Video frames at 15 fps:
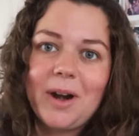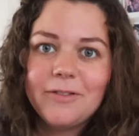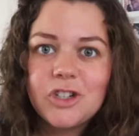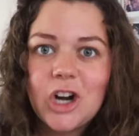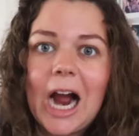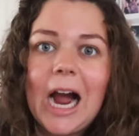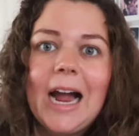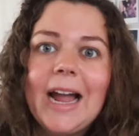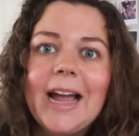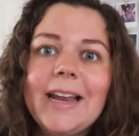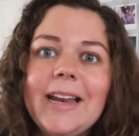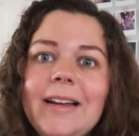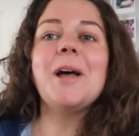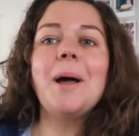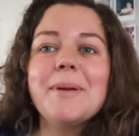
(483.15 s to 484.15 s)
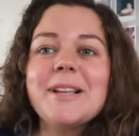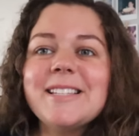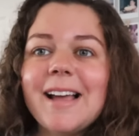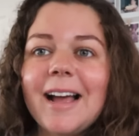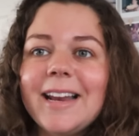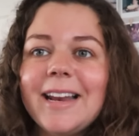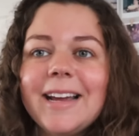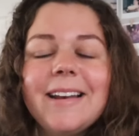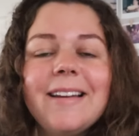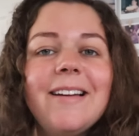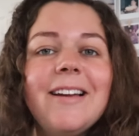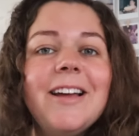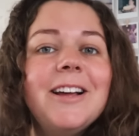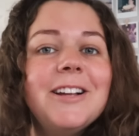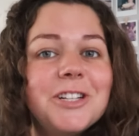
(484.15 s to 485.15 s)
what I've tried. So I'm excited
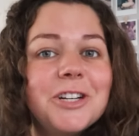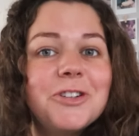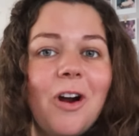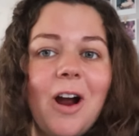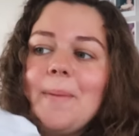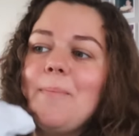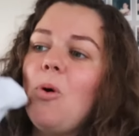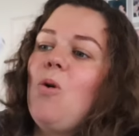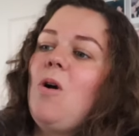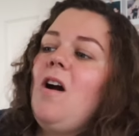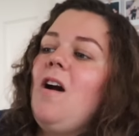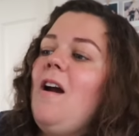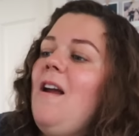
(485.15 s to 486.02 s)
to try more